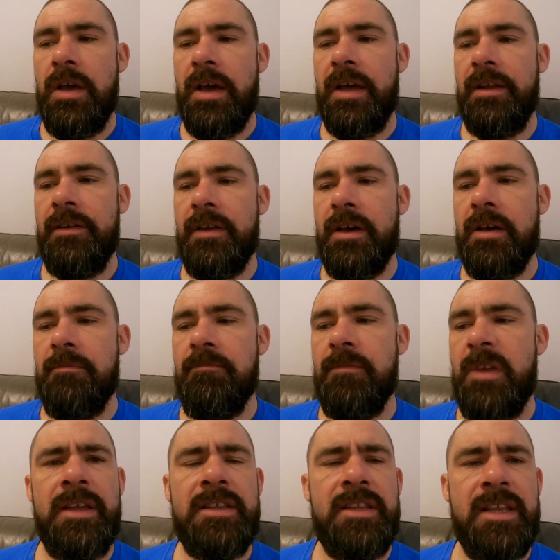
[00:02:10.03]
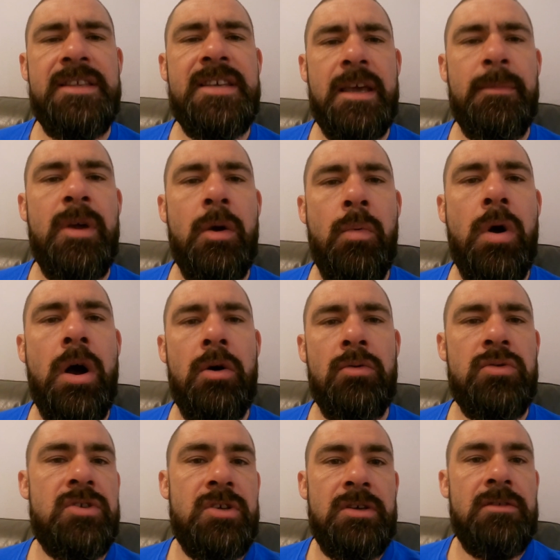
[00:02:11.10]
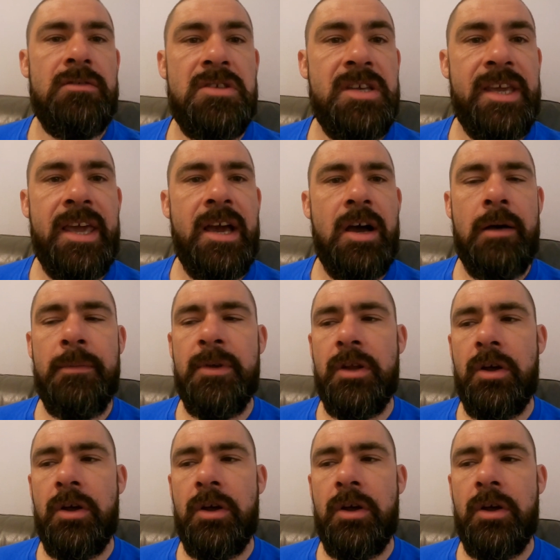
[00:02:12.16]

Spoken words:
And it did take me a while to get up.